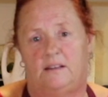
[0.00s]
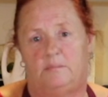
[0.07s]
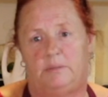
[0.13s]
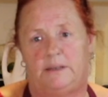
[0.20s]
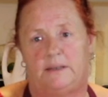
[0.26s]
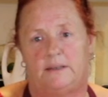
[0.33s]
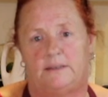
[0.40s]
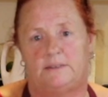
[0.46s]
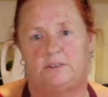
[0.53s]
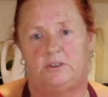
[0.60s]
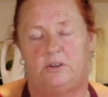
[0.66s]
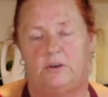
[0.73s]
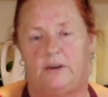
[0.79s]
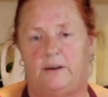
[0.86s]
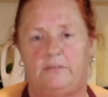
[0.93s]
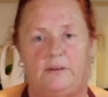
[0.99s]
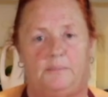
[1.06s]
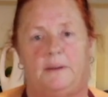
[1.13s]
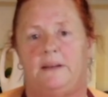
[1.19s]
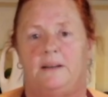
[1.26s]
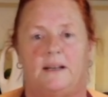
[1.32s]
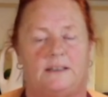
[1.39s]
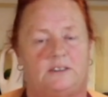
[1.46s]
Because, you know,
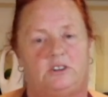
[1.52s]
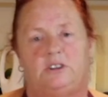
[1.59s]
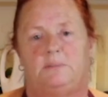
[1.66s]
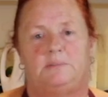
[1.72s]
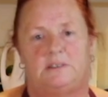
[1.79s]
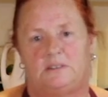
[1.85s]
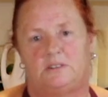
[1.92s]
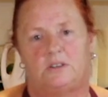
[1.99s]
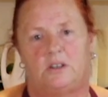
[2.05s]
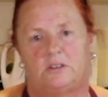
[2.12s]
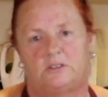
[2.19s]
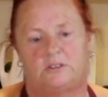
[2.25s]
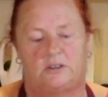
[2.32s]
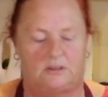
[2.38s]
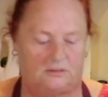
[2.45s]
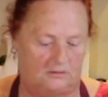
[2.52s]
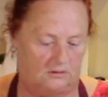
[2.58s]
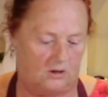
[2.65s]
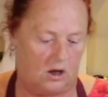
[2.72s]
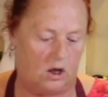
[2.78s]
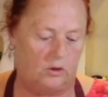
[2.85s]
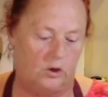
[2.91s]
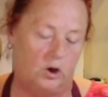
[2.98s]
everybody likes chips and
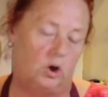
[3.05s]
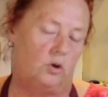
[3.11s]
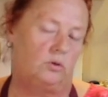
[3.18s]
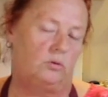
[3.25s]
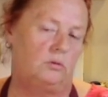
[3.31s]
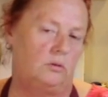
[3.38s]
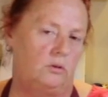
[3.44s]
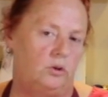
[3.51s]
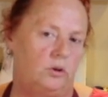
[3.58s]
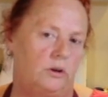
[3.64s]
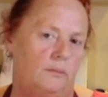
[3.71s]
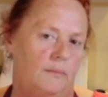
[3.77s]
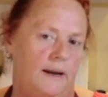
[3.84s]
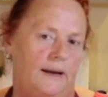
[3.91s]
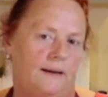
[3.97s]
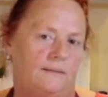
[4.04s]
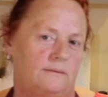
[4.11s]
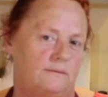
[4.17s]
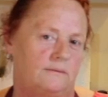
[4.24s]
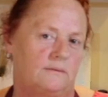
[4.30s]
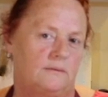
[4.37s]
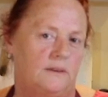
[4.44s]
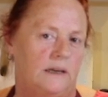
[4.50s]
salsa. Although, you can make
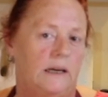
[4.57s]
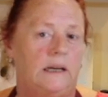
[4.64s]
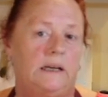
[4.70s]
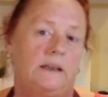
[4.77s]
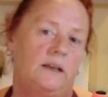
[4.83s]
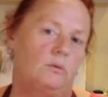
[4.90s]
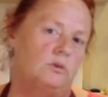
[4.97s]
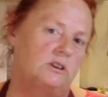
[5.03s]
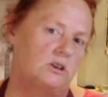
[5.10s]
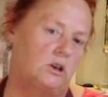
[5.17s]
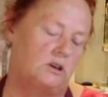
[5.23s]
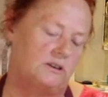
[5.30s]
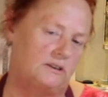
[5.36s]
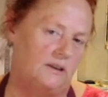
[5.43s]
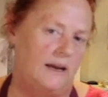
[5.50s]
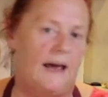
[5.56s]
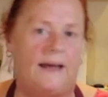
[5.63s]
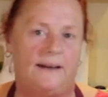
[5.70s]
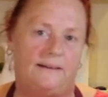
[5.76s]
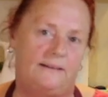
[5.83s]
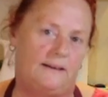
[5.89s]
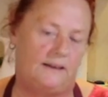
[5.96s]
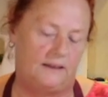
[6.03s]
anything with salsa, add
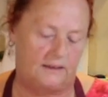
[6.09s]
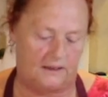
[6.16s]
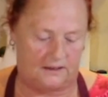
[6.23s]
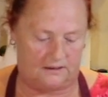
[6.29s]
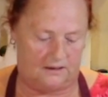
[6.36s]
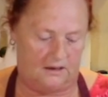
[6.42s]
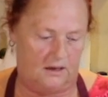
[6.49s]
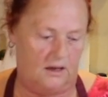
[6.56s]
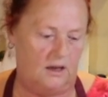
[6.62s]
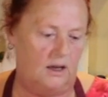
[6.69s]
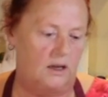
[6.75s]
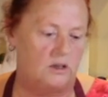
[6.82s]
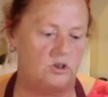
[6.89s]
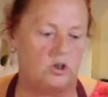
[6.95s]
it to anything.